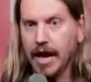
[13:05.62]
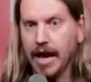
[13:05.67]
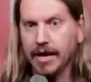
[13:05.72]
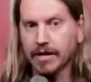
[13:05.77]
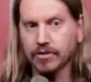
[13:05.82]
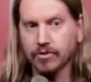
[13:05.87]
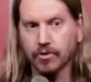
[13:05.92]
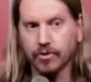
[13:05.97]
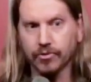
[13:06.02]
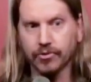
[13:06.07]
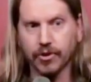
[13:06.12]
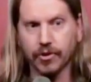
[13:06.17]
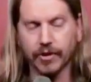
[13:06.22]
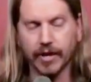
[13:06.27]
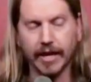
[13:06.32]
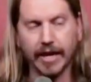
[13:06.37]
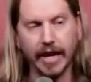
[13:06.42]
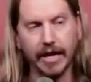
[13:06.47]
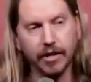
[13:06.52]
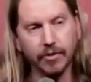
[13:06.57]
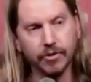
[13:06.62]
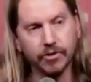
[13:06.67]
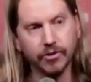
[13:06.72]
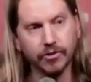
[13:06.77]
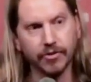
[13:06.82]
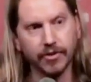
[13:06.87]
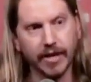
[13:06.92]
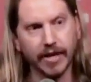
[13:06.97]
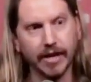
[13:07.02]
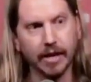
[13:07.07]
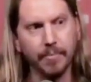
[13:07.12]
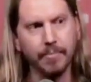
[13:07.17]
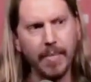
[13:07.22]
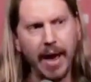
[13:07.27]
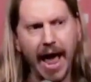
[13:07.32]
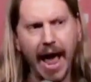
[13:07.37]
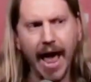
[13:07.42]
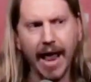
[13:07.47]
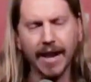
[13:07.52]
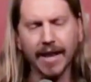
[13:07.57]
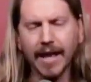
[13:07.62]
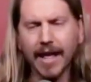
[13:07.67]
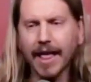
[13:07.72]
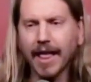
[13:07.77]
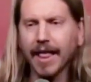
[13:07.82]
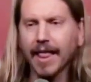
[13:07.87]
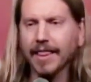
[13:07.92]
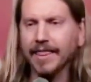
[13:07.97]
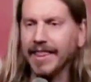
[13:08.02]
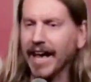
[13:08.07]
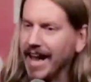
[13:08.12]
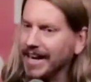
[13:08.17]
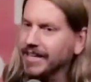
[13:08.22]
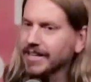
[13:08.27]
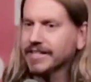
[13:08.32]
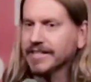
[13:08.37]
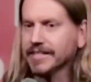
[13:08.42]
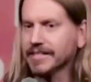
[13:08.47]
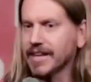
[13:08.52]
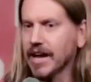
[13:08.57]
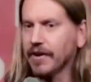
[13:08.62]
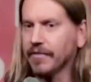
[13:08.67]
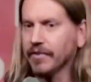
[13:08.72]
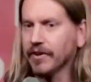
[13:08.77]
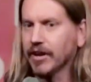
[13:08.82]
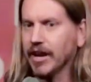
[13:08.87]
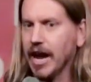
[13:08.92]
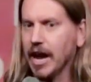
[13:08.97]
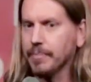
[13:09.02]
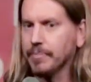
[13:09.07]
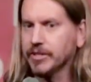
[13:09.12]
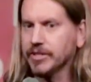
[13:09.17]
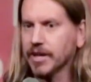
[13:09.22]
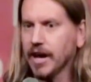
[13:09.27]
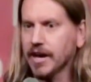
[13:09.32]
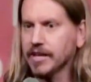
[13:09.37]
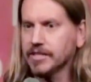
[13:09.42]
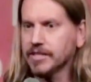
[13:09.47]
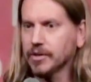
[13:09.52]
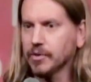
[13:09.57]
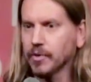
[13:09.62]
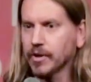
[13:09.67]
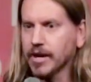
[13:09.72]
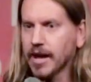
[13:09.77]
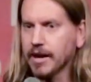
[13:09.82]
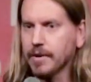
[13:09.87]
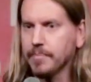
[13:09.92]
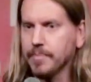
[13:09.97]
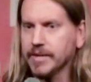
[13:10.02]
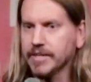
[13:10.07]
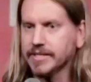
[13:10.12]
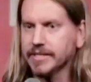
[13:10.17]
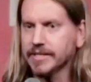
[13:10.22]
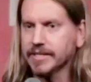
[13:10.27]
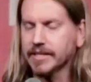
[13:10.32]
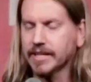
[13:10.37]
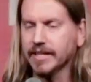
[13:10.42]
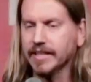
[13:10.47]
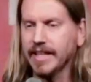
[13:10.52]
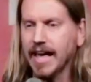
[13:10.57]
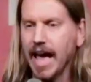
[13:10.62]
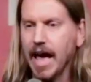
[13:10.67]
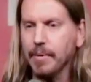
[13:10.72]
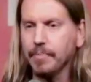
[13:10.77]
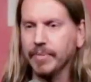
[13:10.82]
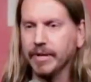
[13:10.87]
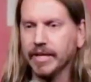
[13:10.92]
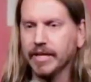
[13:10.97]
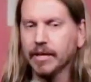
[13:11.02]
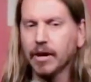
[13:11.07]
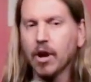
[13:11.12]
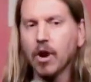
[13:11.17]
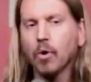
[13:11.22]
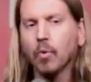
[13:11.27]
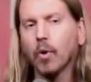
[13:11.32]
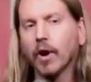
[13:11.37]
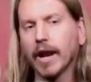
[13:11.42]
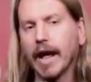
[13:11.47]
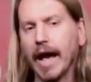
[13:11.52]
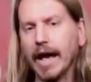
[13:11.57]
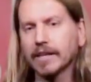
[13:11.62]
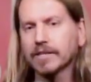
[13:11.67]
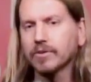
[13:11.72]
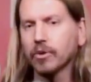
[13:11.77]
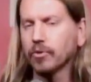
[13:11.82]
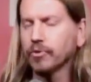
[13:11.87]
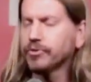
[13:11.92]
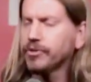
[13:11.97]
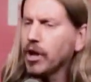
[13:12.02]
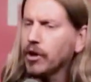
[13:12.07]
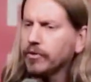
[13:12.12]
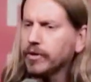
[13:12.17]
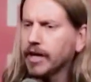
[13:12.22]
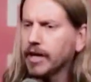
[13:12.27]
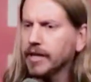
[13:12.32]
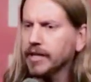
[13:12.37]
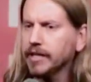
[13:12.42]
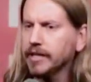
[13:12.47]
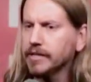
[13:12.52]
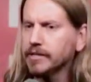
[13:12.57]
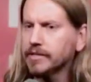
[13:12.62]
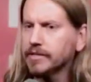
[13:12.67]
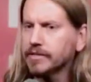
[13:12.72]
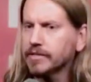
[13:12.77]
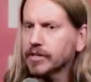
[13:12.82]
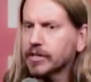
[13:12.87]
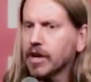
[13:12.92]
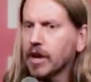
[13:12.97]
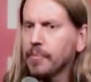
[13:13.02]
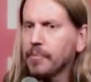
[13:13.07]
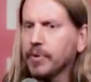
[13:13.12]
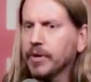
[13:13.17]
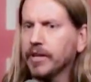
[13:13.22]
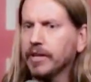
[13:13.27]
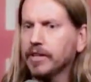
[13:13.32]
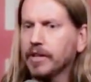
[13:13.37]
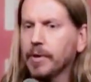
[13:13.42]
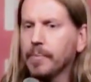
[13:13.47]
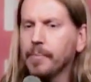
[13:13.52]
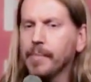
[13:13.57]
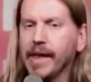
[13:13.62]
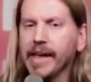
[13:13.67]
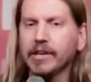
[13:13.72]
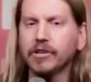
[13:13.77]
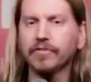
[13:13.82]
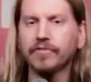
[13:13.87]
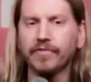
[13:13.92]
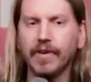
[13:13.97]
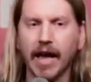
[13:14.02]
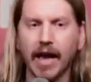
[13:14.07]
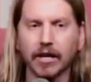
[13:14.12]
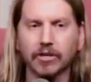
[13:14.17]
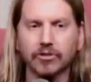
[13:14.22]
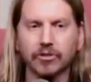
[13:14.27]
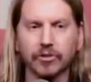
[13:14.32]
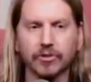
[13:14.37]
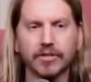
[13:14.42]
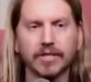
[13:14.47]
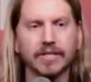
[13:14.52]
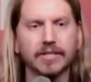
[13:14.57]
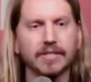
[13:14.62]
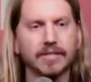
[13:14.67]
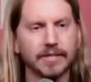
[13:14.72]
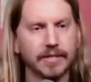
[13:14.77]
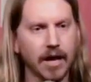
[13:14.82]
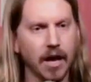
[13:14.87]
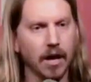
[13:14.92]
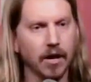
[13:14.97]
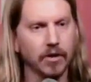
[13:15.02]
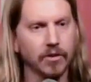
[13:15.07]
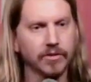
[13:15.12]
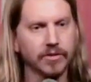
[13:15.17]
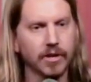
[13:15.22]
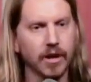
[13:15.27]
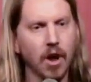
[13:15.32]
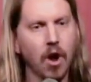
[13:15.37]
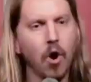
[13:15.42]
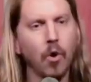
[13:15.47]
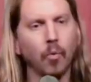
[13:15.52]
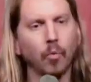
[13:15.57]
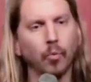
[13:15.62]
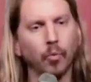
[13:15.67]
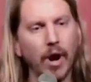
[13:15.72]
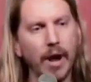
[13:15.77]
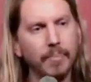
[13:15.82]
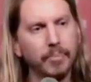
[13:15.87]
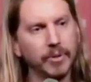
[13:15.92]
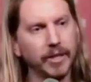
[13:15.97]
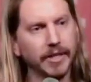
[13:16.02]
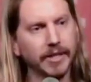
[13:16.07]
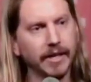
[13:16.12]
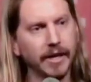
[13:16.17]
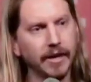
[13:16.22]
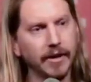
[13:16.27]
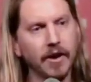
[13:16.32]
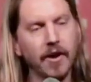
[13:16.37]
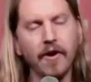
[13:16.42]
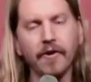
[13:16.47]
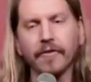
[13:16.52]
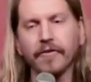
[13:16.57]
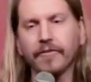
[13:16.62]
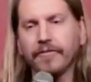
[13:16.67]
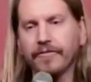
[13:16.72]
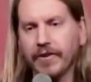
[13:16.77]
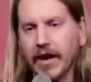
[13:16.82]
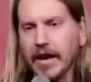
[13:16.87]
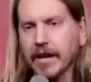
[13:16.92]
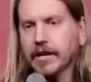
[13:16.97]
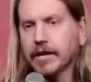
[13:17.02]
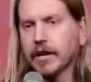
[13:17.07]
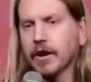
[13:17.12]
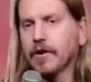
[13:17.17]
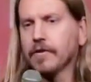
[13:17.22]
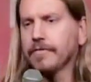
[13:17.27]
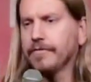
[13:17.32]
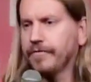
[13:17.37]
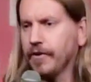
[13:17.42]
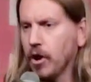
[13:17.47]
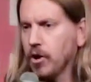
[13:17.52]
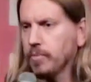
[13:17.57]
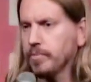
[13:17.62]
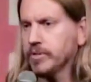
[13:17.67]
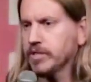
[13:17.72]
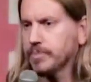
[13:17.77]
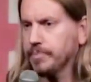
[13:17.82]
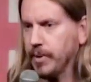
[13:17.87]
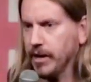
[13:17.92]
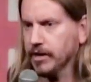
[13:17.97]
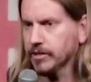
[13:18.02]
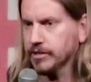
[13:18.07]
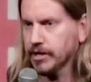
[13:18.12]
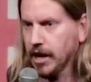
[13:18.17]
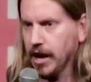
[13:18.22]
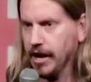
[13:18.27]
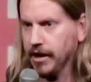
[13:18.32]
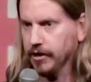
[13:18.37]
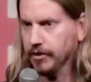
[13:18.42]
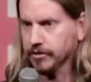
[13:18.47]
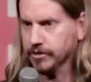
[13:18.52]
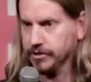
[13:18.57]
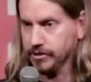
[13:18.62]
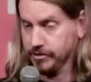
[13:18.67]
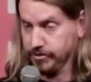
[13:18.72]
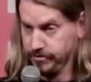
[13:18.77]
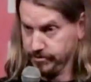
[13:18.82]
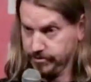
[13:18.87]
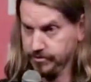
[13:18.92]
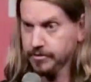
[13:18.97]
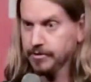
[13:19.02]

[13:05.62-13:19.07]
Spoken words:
Asshole Donut. I know what you're thinking, Matt, that doesn't sound very appetizing. What kind of business could that be? What Asshole Donut is a company that manufactures and sells replica fake foam spare tires.